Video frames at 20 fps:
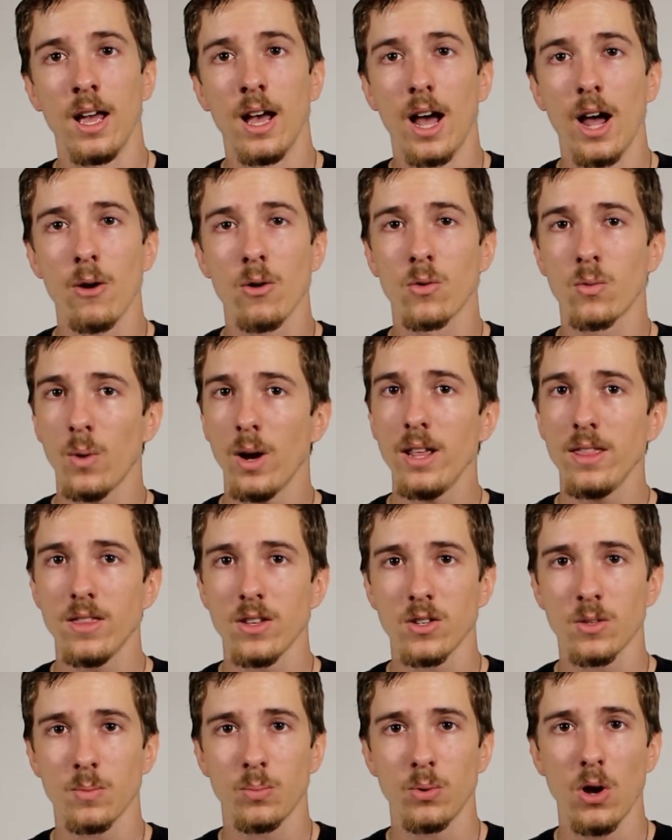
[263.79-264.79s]
I would rate
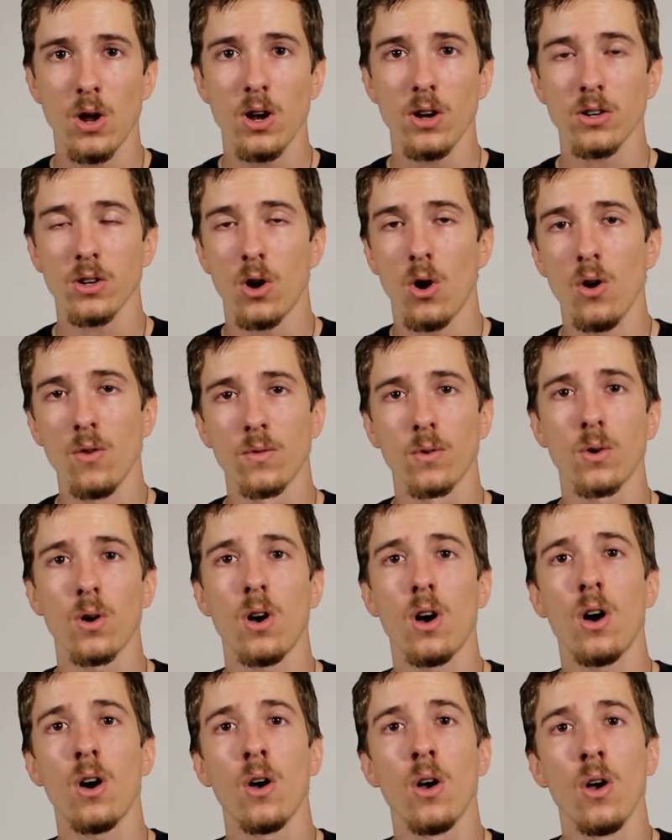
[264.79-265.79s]
this product
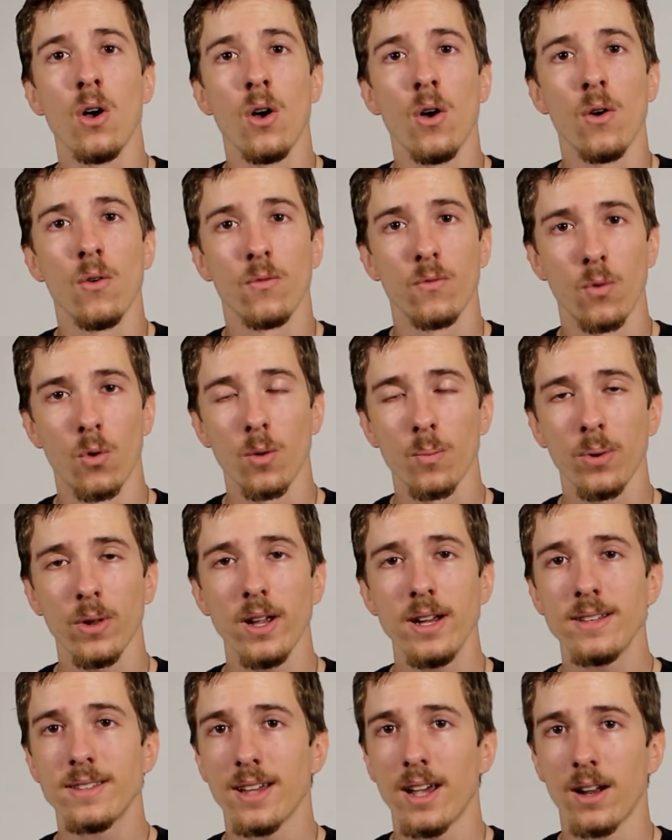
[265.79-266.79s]
overall four
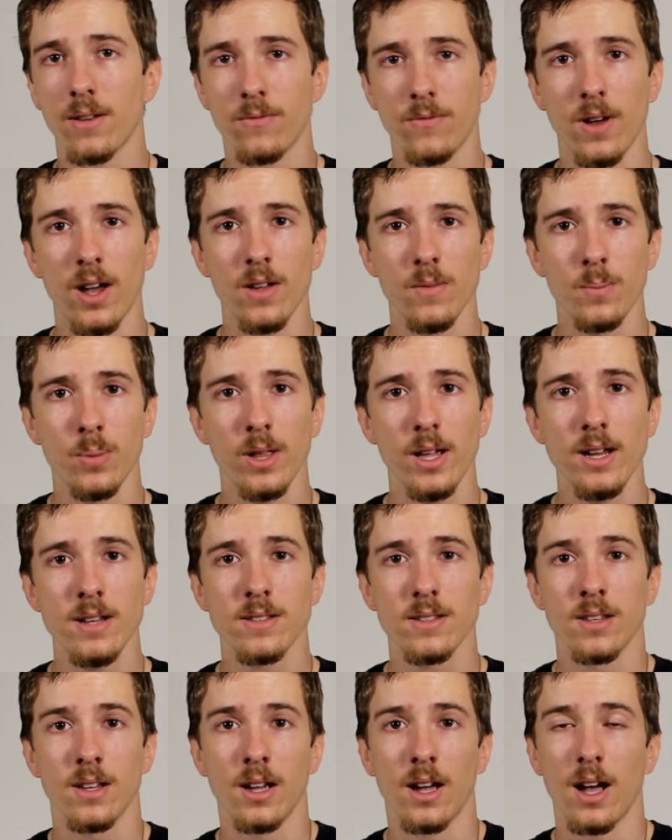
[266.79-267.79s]
plates out of five
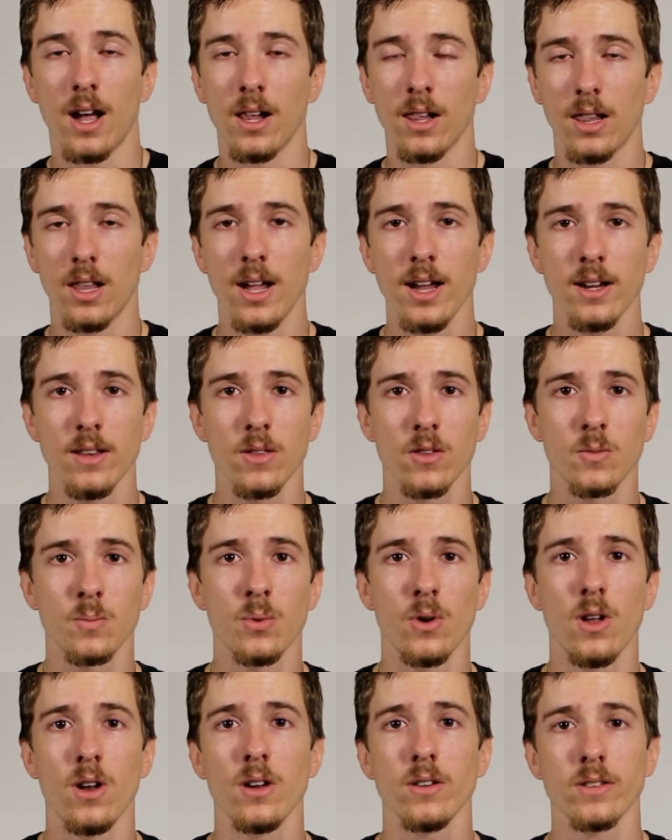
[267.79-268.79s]
plates. I like this
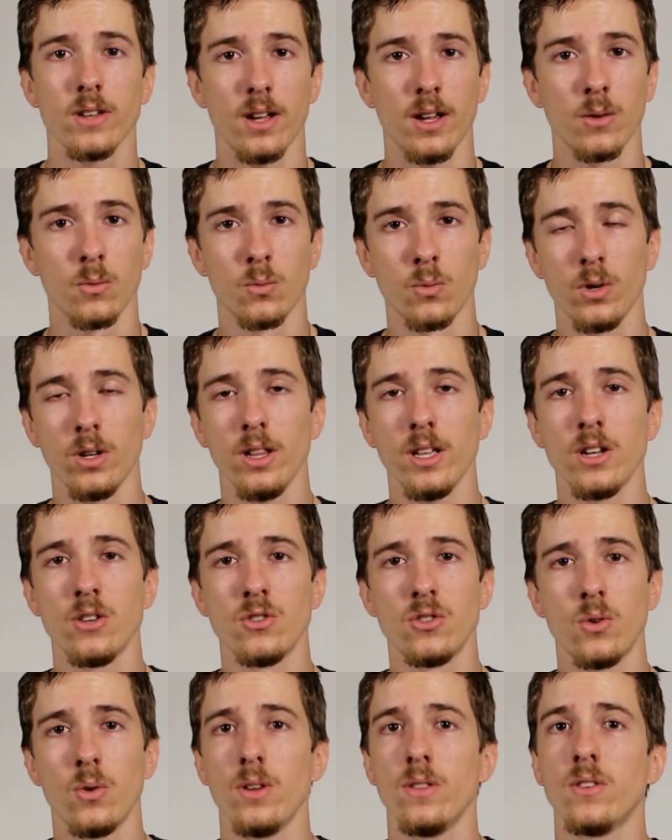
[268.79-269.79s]
product. I really
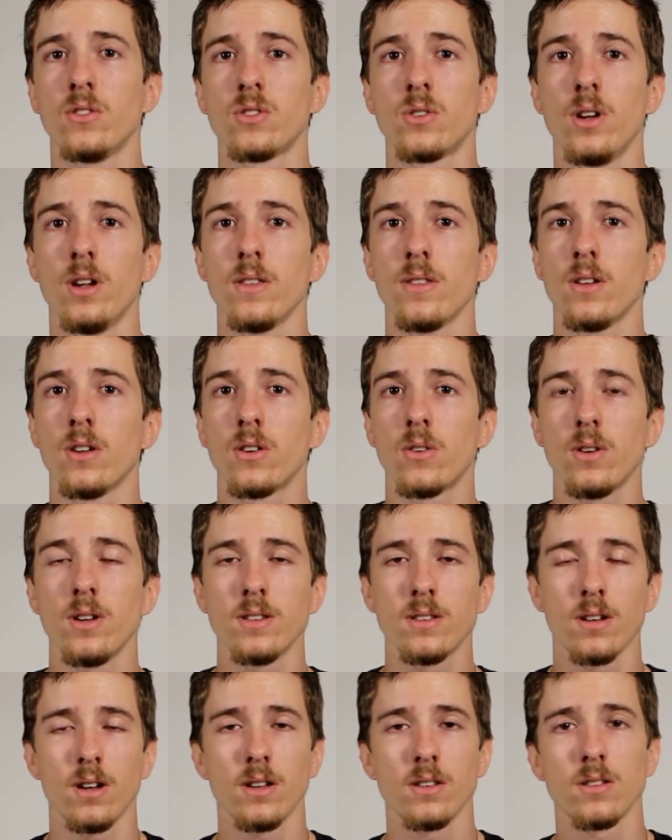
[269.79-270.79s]
enjoyed the strength
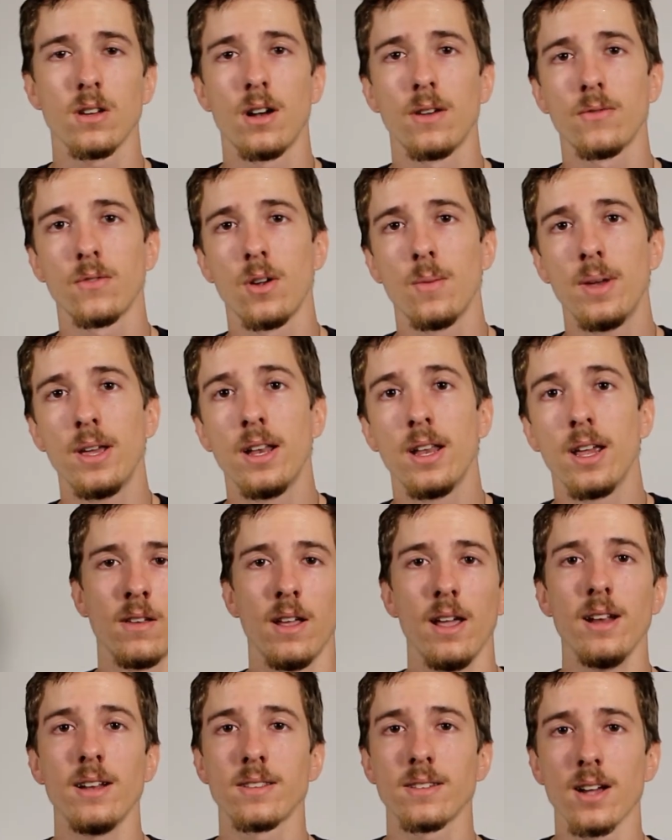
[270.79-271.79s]
increase that I saw from it
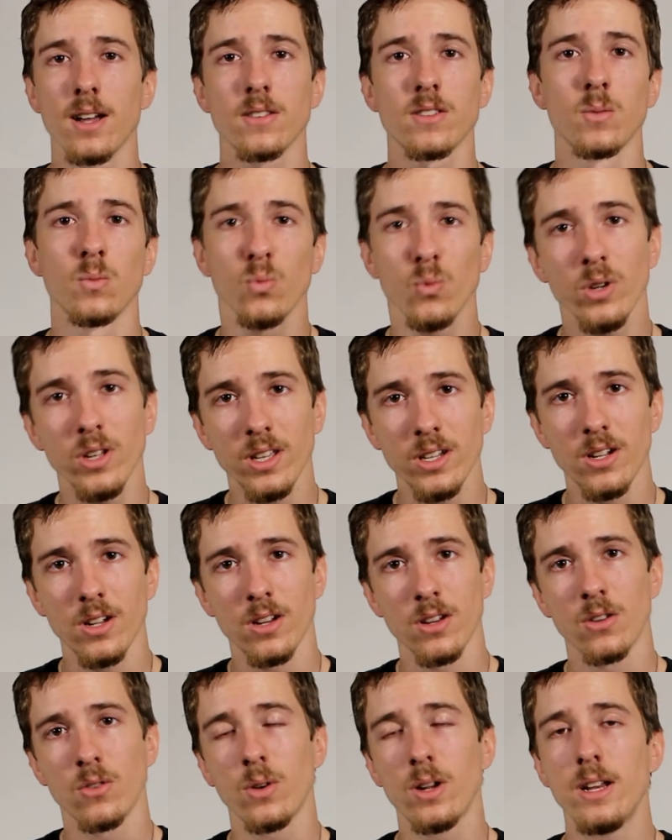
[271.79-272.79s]
and it's got some really
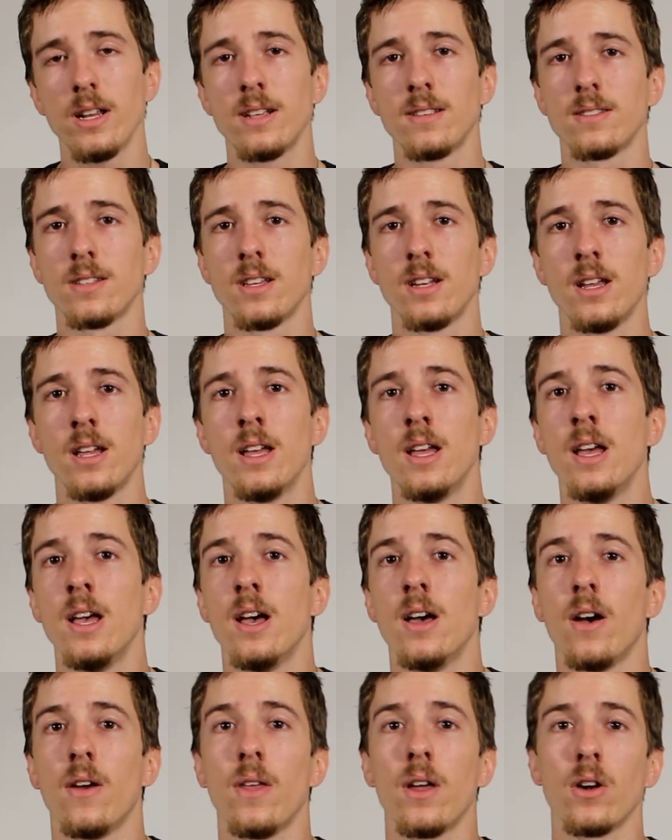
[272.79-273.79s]
good ingredients in it
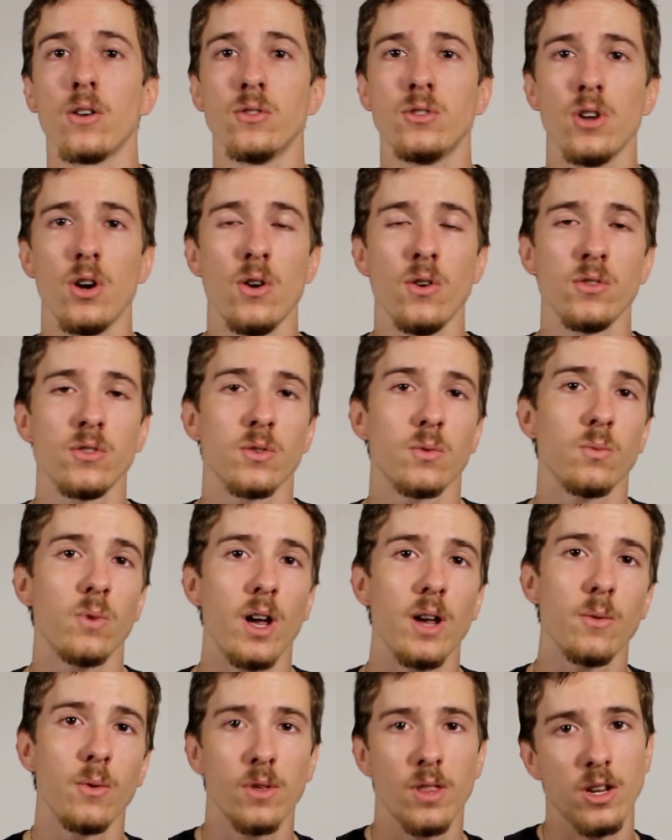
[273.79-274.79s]
that are dosed
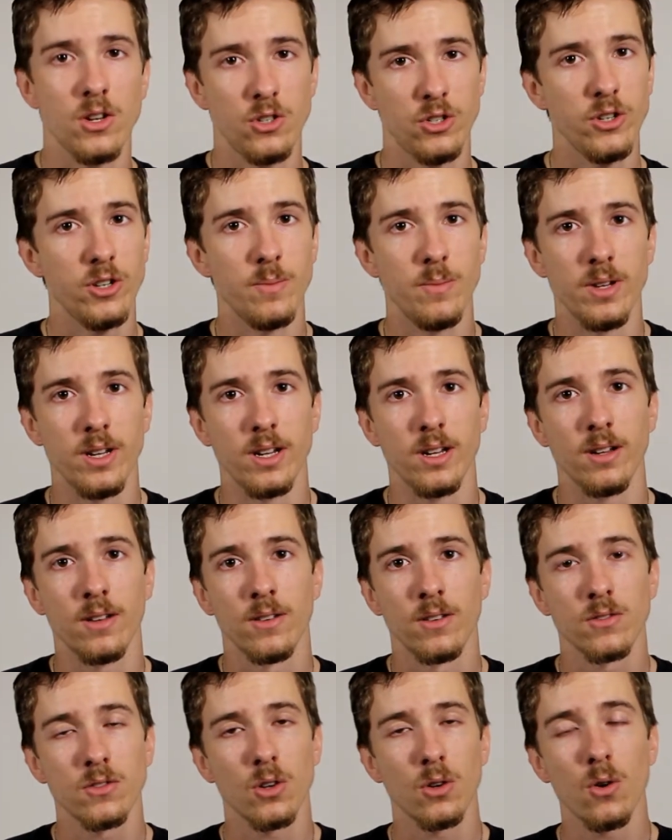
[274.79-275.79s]
right where they should be.
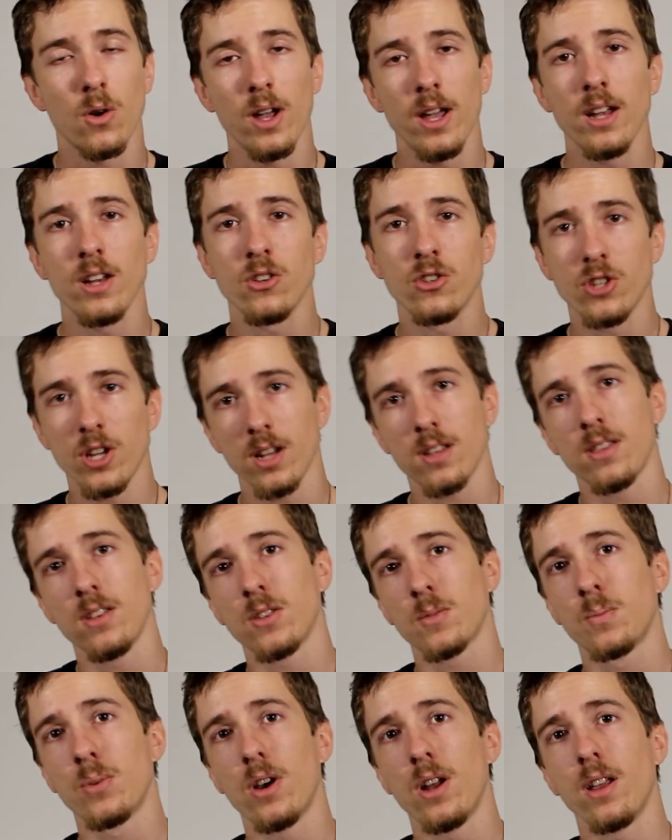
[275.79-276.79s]
So go ahead and check
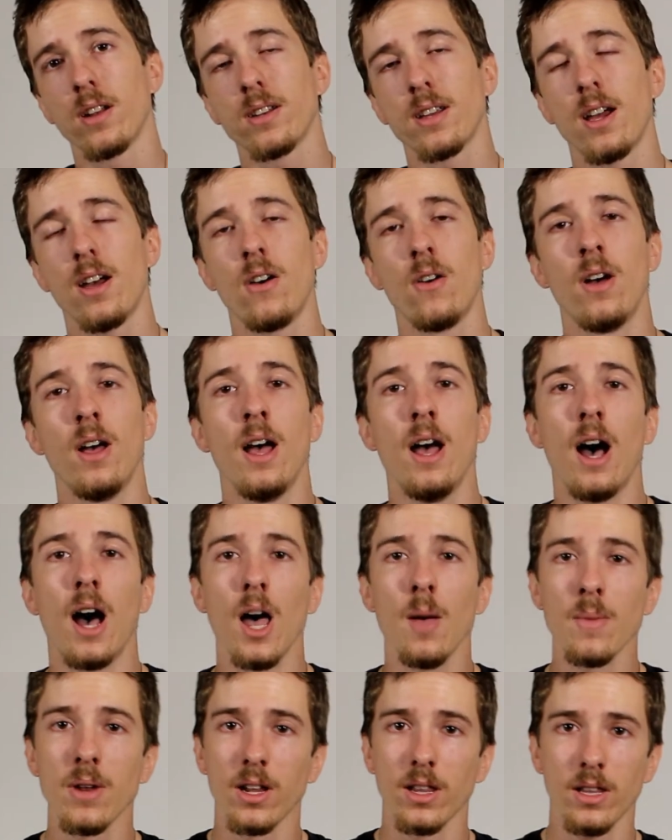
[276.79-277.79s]
this product out.
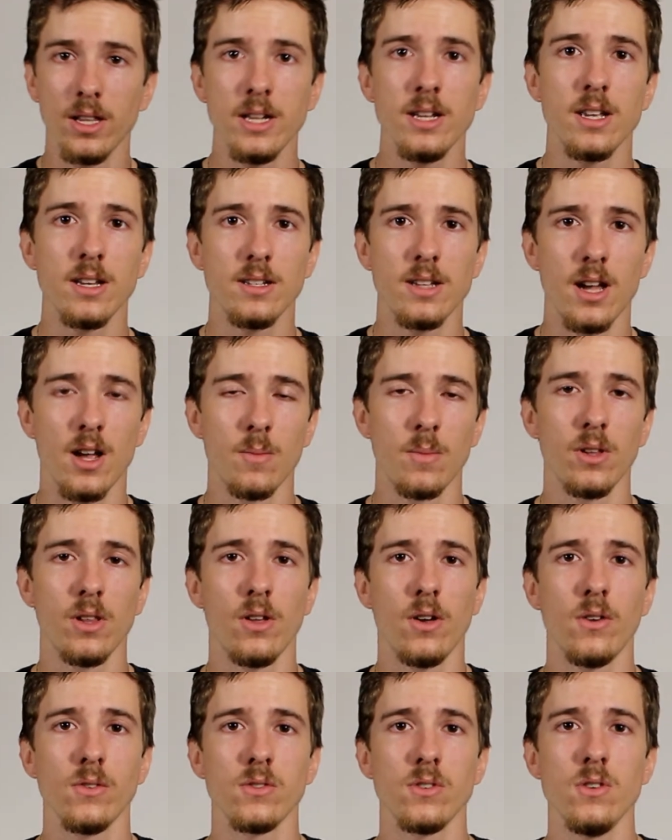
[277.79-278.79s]
I'm gonna link it down
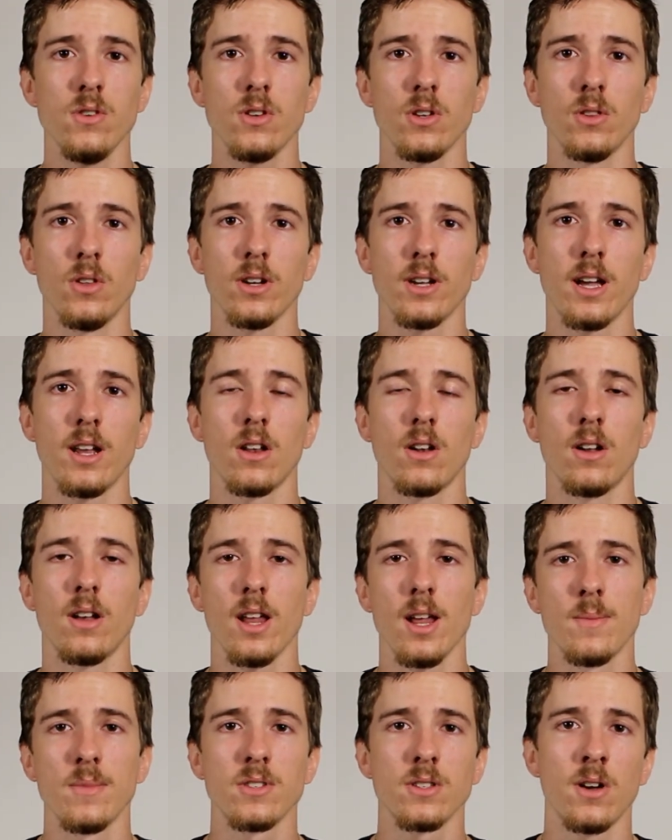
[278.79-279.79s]
below so you can look at it on
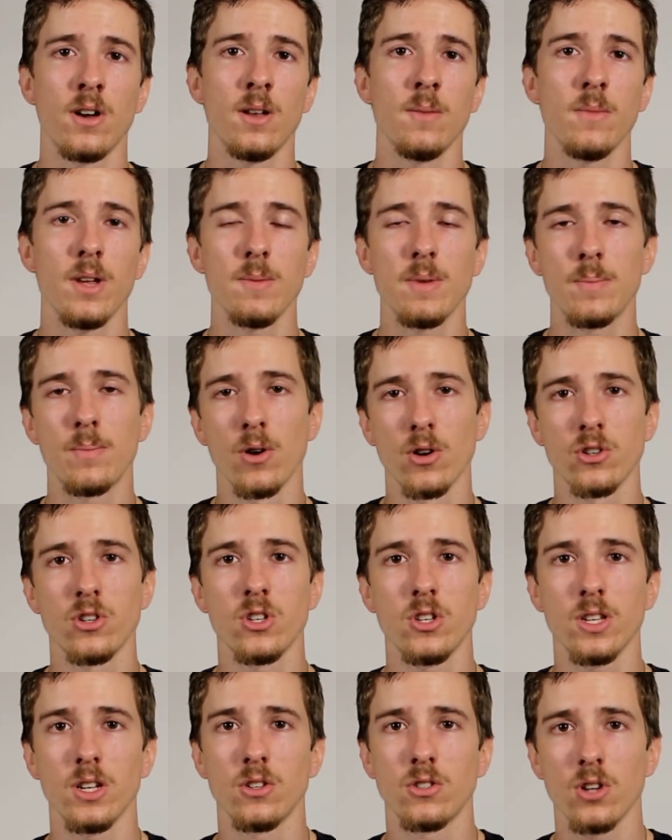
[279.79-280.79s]
Amazon, maybe
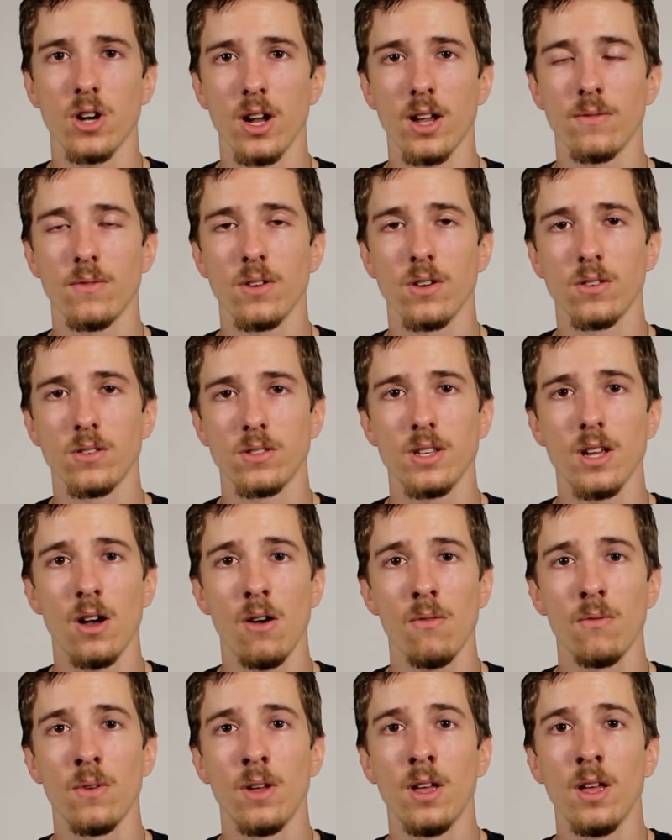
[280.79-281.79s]
purchase it and try it for
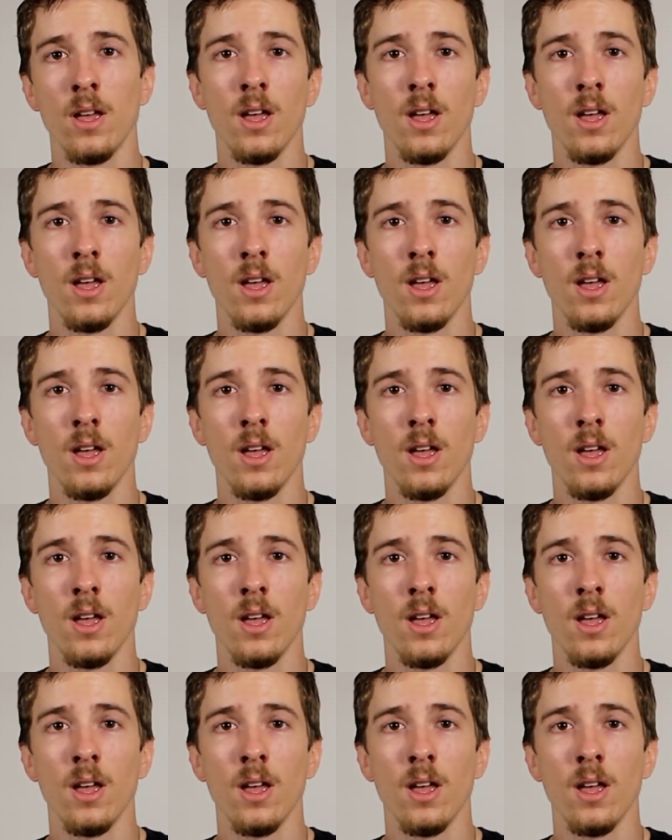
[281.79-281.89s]
yourself.